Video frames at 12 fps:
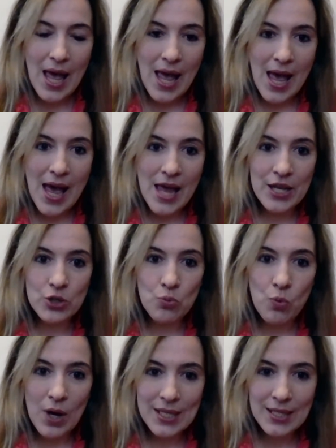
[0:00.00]
And
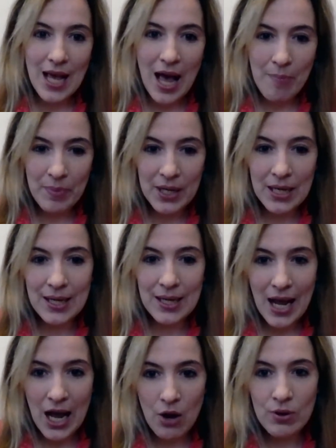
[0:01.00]
what's happening
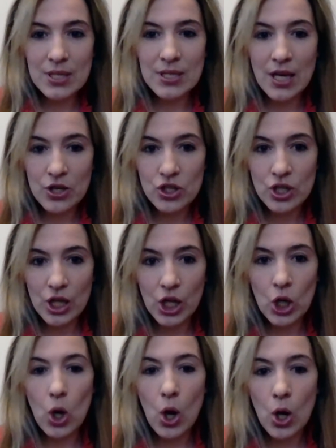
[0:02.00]
now is
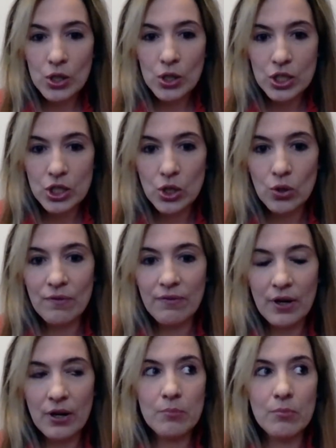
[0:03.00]
actually also
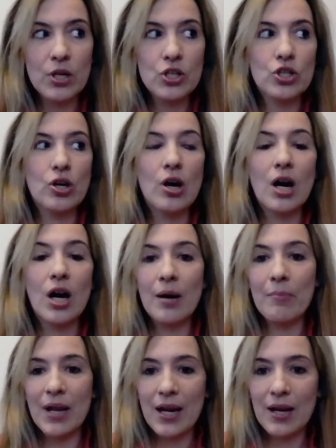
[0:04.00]
very much
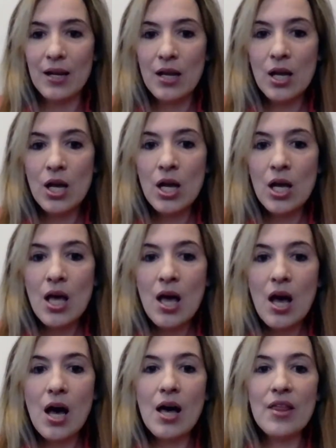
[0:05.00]
harming
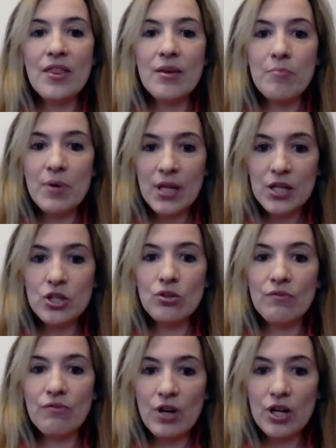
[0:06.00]
the ability
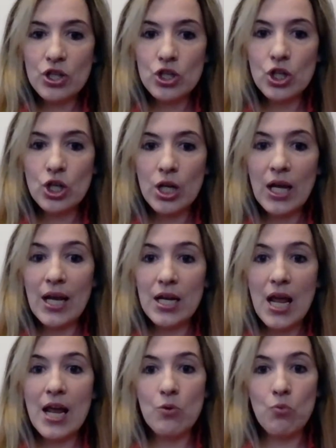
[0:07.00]
of Russia.
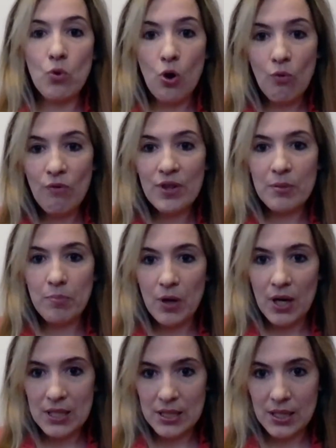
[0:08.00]
And over the
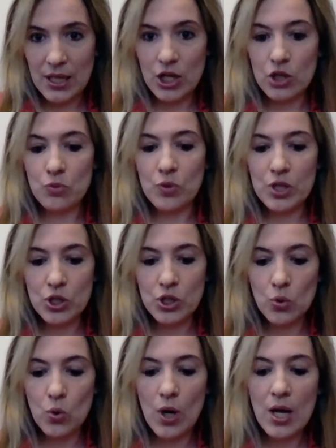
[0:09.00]
past years, we
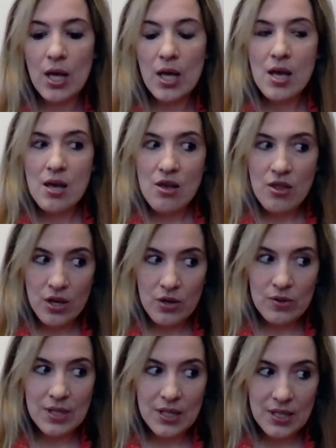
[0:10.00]
saw
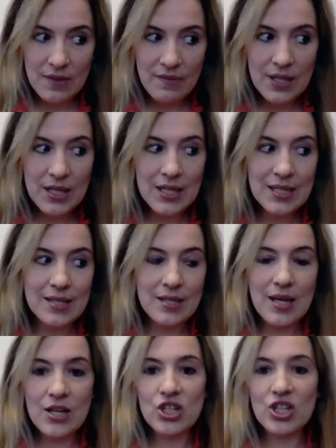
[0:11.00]
those activities
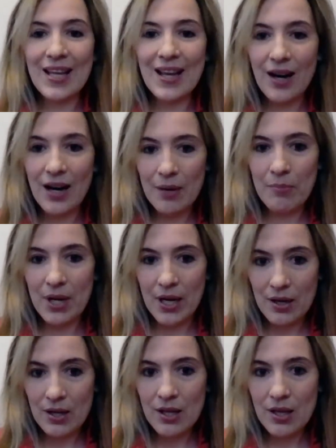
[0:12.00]
actually
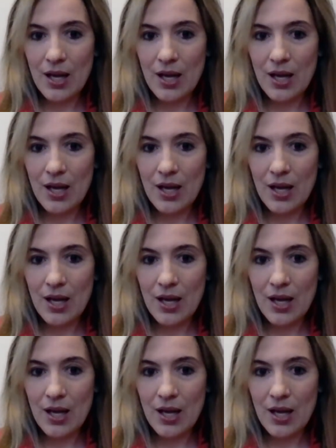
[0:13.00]
harming